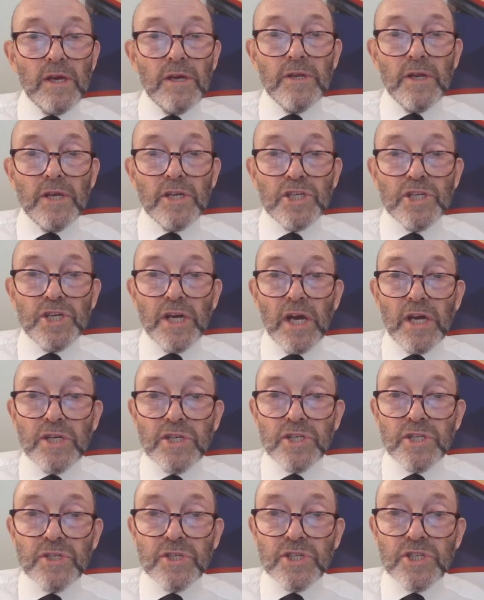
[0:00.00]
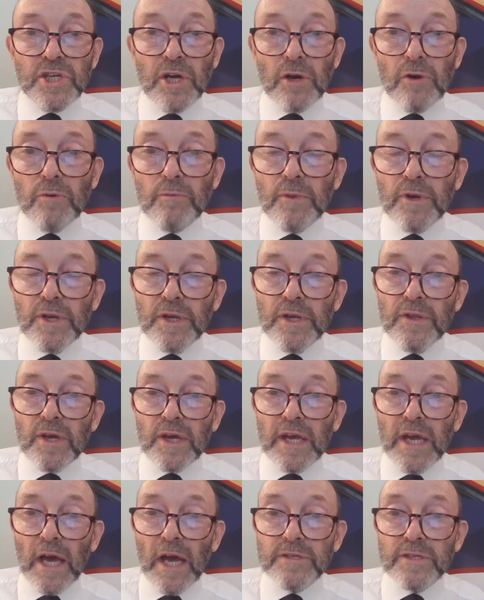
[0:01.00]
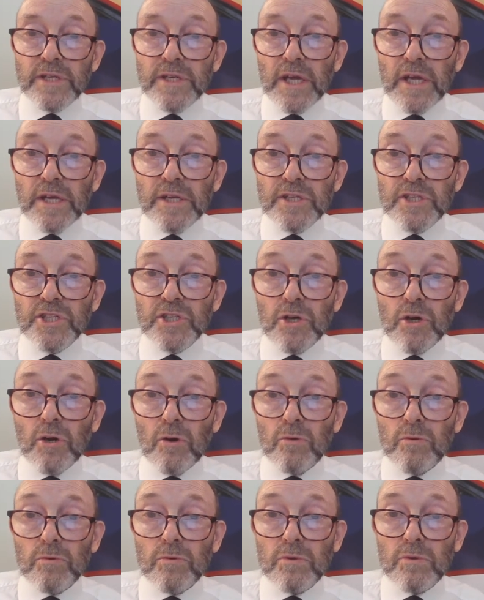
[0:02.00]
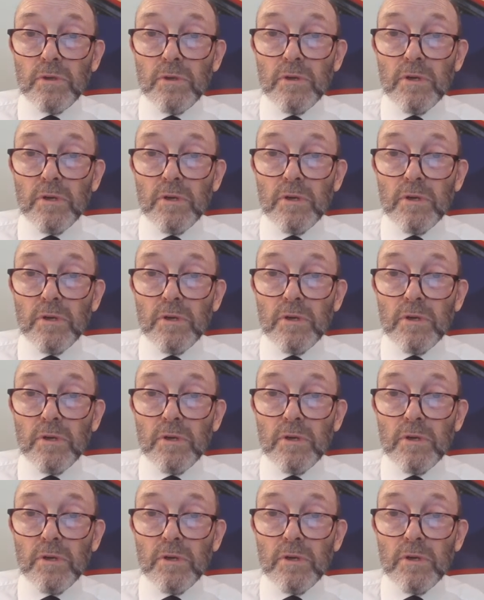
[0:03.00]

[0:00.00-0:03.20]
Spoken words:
initiation ceremony the candidate is told,